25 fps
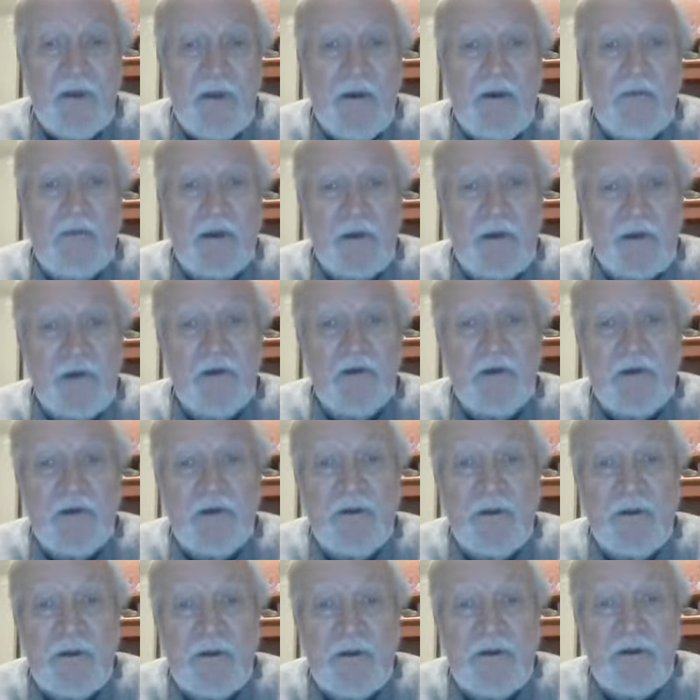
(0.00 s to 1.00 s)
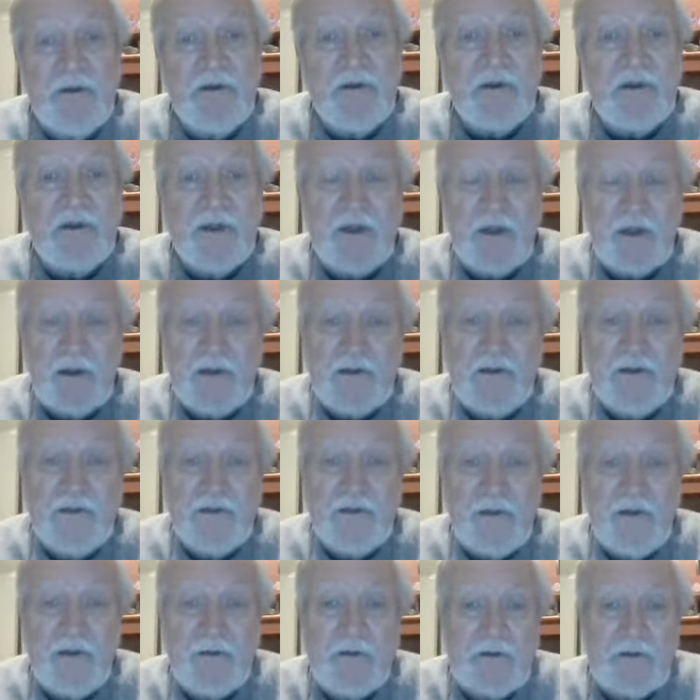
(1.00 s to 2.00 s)
And then, of course, in Unit 6,
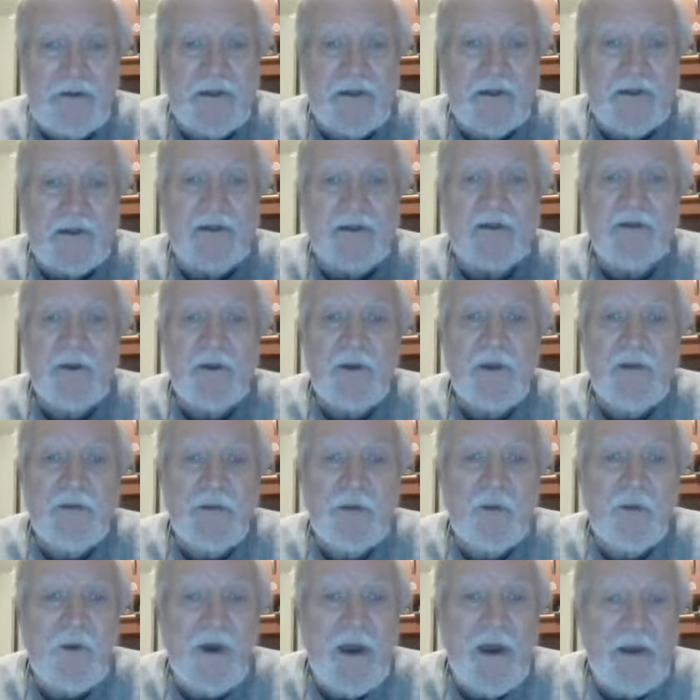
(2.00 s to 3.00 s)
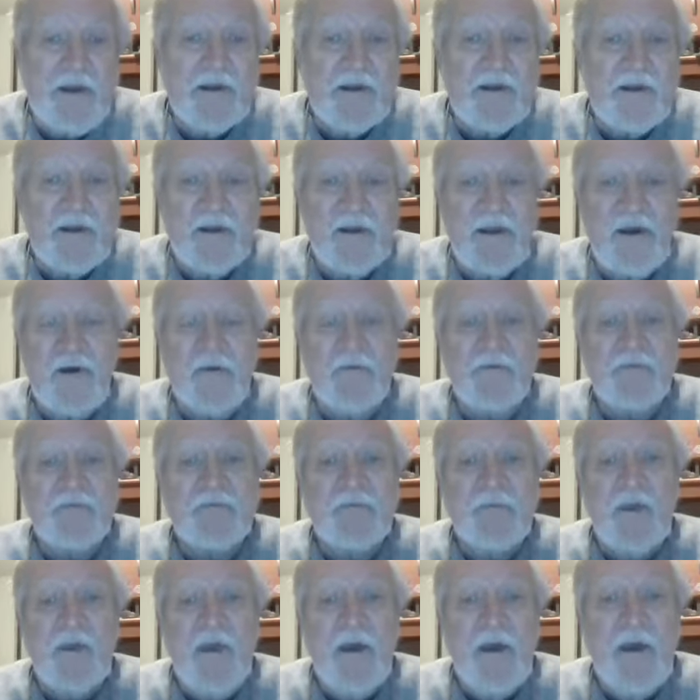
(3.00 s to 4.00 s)
in the writing itself,
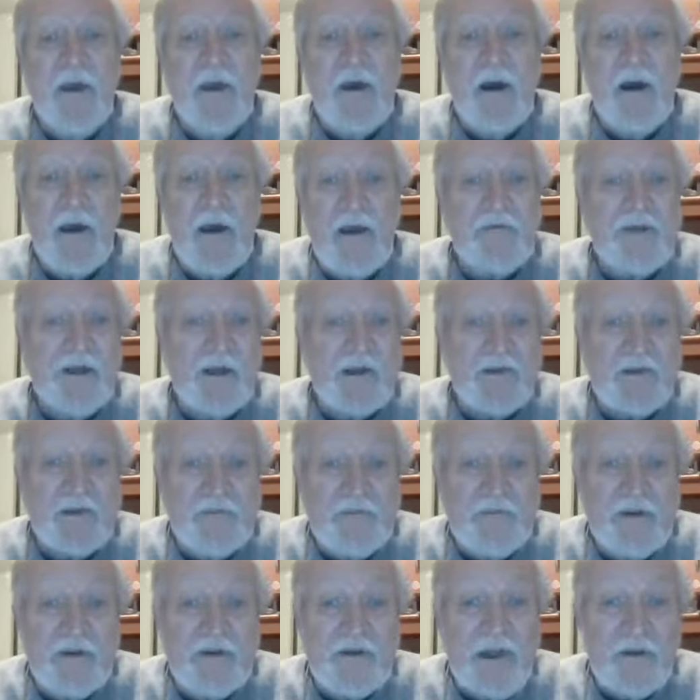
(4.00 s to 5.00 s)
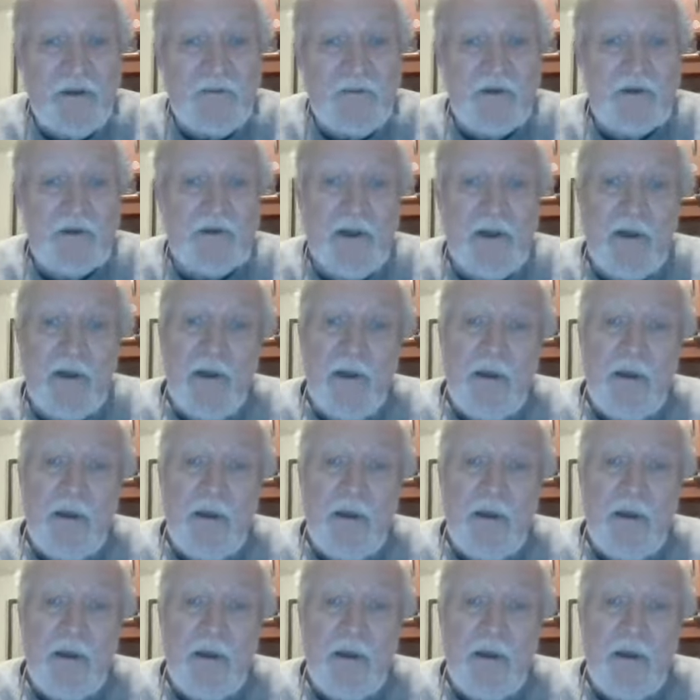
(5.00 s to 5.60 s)
I have lots of examples.